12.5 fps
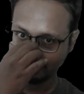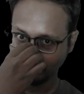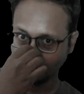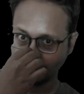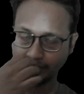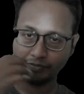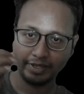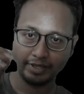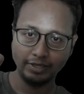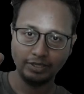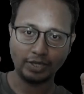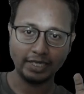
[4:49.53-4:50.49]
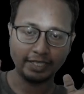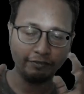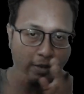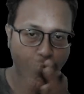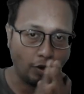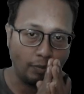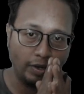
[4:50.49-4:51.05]
Okay, so I'll give you a
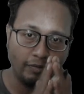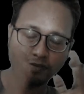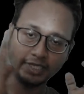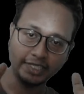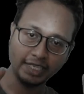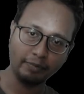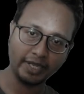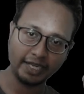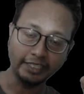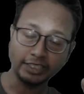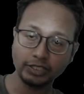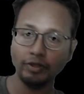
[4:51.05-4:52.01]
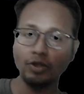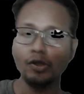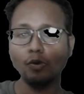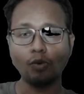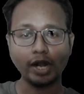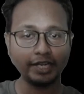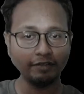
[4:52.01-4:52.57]
problem of linear mechanics.
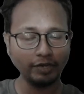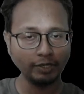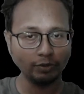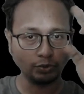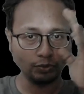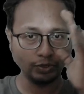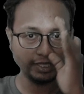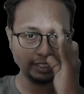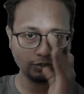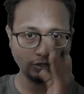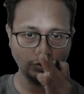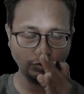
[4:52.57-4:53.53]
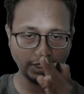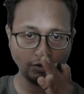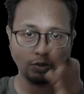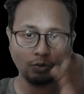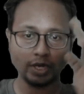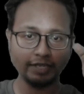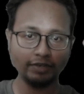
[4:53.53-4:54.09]
Whatever you do in that solution, or
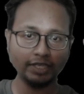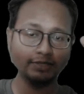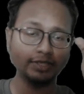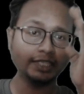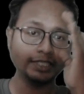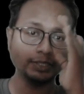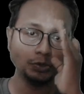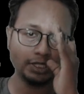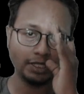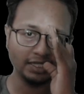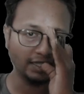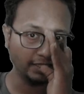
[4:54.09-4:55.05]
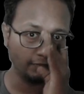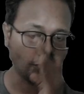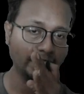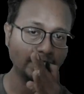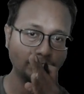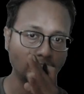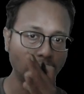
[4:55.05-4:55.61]
whatever your intuition is for that
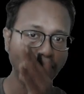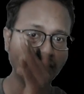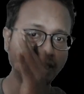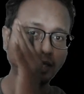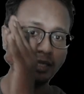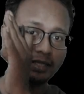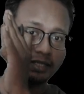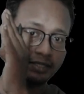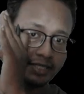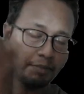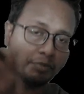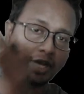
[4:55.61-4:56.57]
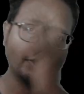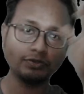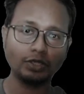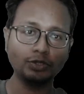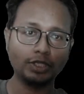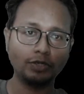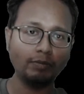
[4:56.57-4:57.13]
solution, the same kind of
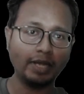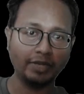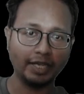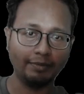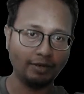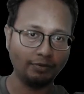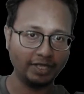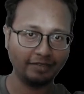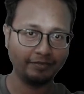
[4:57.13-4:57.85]
solution will be applicable out there.